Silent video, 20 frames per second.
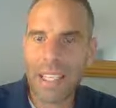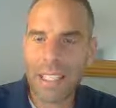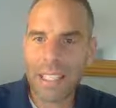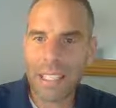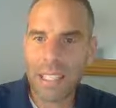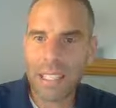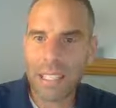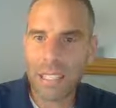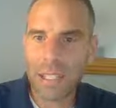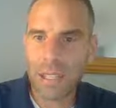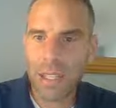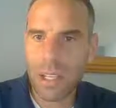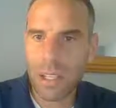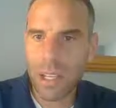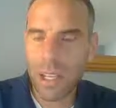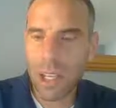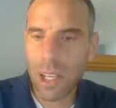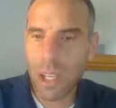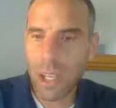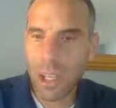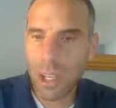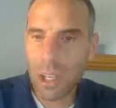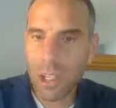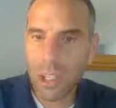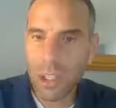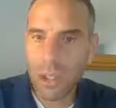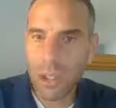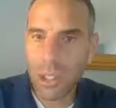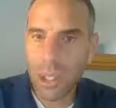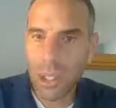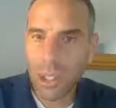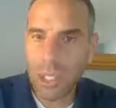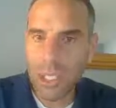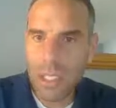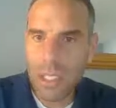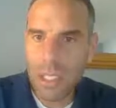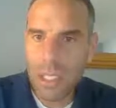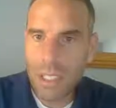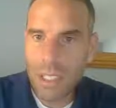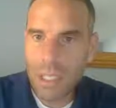and you'll
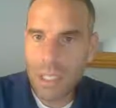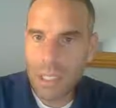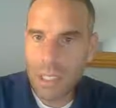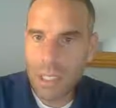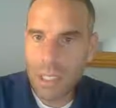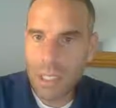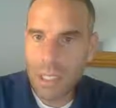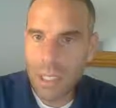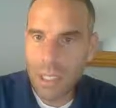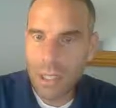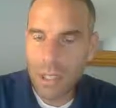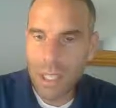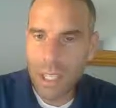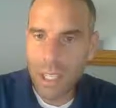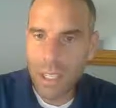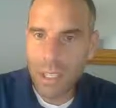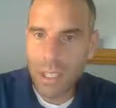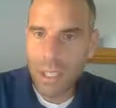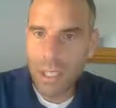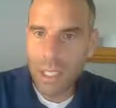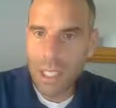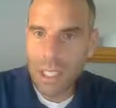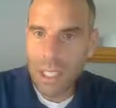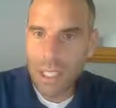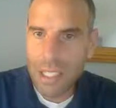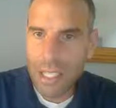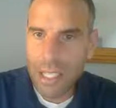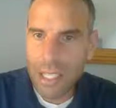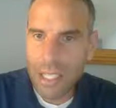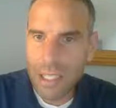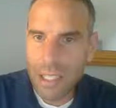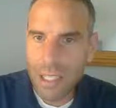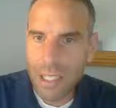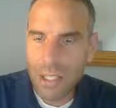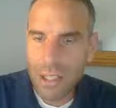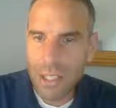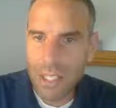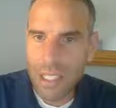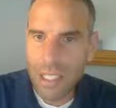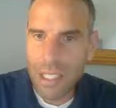notice there it
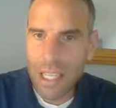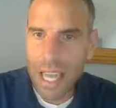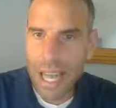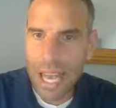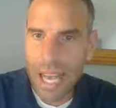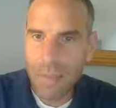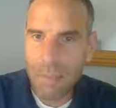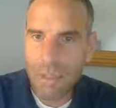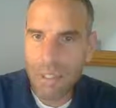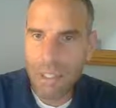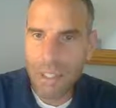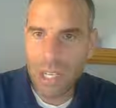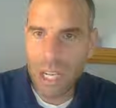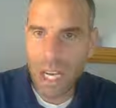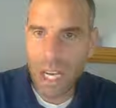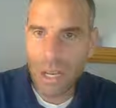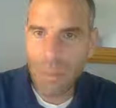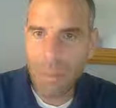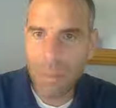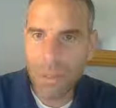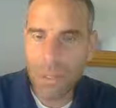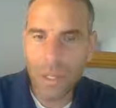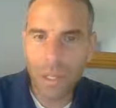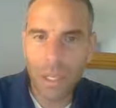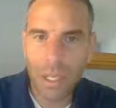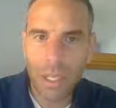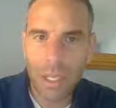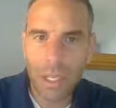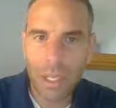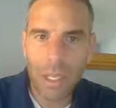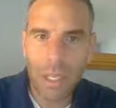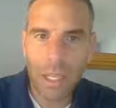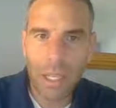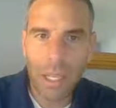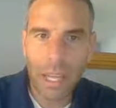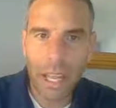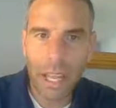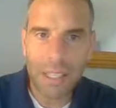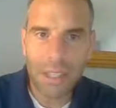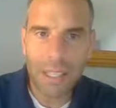says there's a tab stop
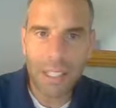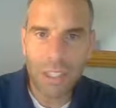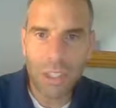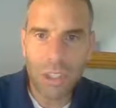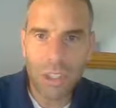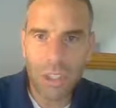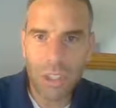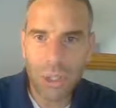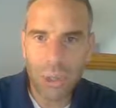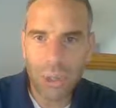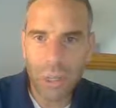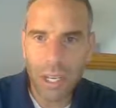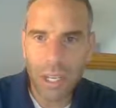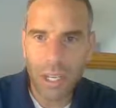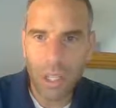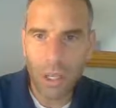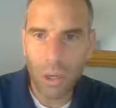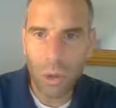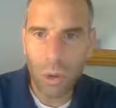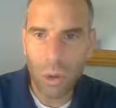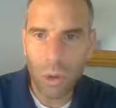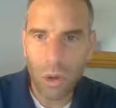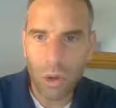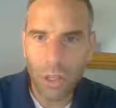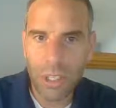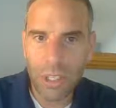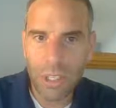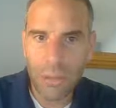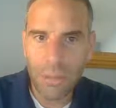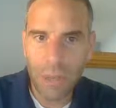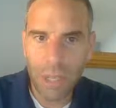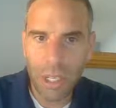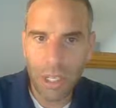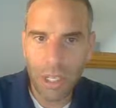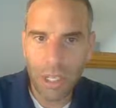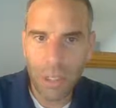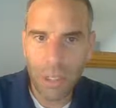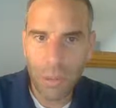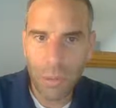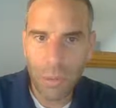at the 2 1/4
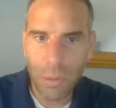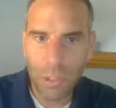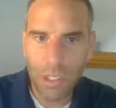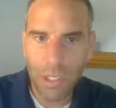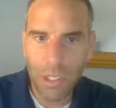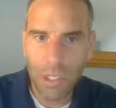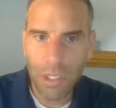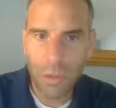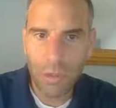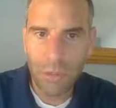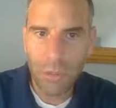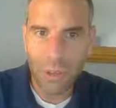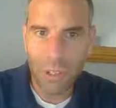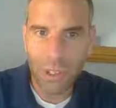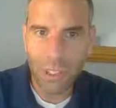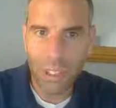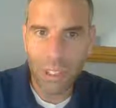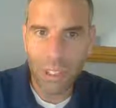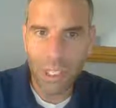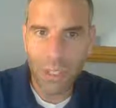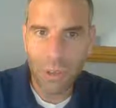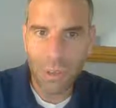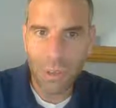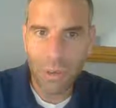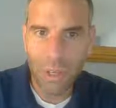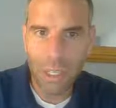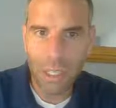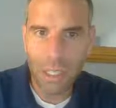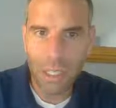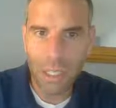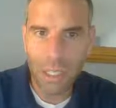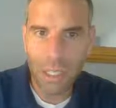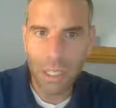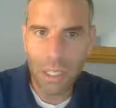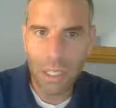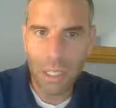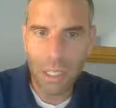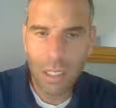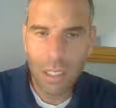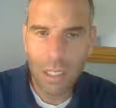inch mark, which is referring to this one right
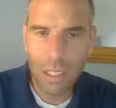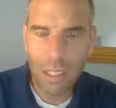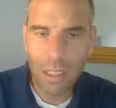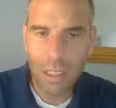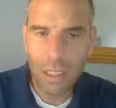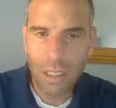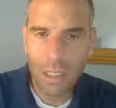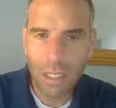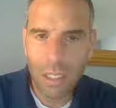here.